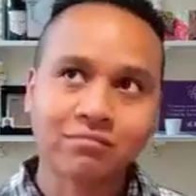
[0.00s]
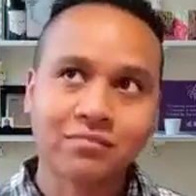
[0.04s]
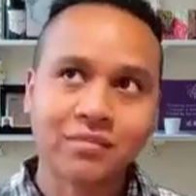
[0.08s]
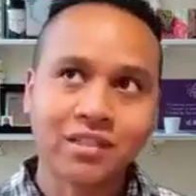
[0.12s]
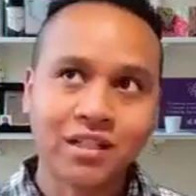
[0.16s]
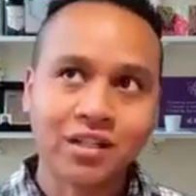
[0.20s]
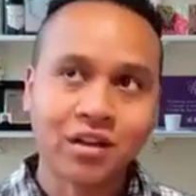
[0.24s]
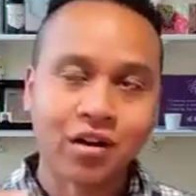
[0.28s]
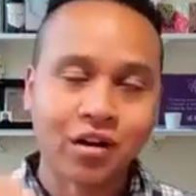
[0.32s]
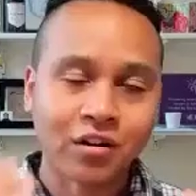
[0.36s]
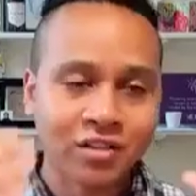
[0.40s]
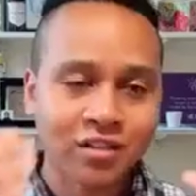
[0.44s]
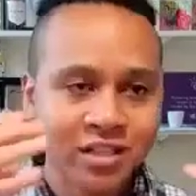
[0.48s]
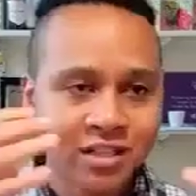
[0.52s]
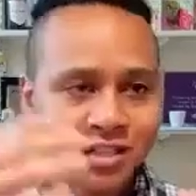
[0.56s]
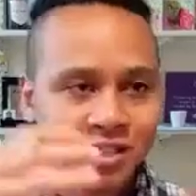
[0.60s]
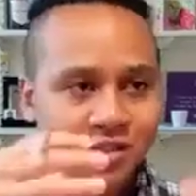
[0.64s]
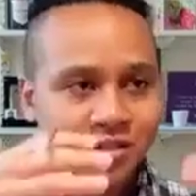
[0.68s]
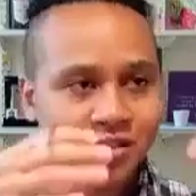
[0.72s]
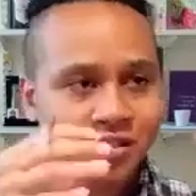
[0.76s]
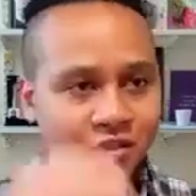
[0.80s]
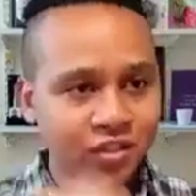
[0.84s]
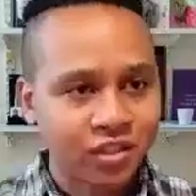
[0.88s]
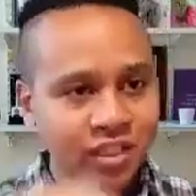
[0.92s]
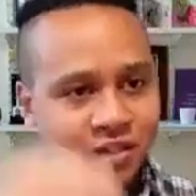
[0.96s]
the CAR T
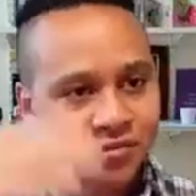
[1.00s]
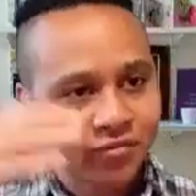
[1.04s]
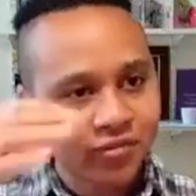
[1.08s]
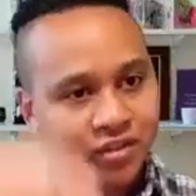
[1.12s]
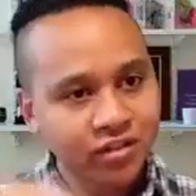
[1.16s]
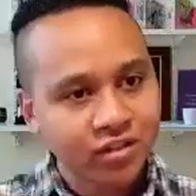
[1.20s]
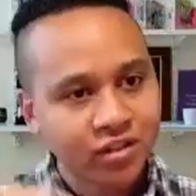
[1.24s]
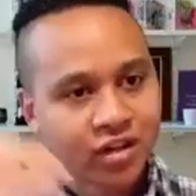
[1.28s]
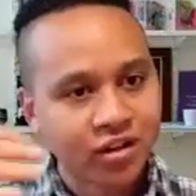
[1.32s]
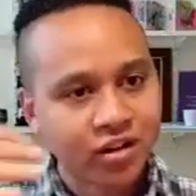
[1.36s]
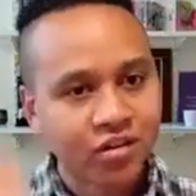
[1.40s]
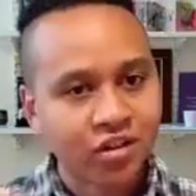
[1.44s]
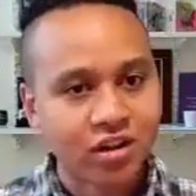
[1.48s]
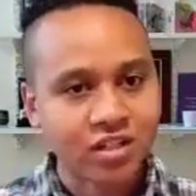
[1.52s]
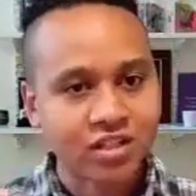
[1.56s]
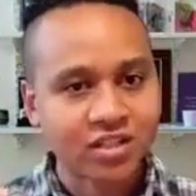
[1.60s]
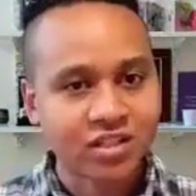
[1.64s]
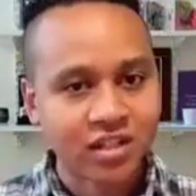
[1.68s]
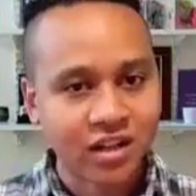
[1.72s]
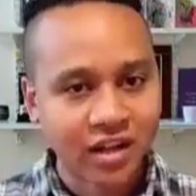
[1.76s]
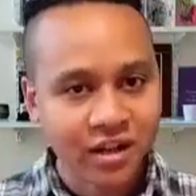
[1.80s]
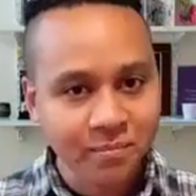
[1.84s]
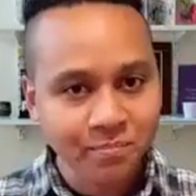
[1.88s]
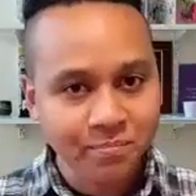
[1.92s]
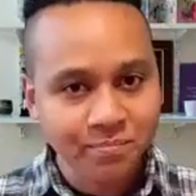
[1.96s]
cells look different across
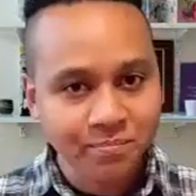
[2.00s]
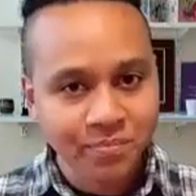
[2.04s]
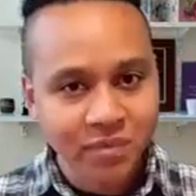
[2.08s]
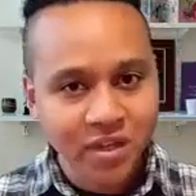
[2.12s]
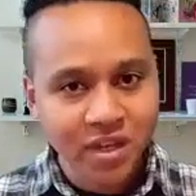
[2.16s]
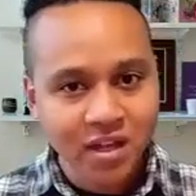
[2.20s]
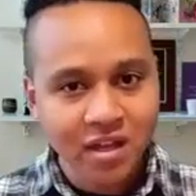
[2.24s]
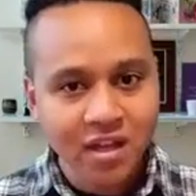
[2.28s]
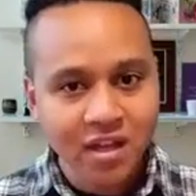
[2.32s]
time,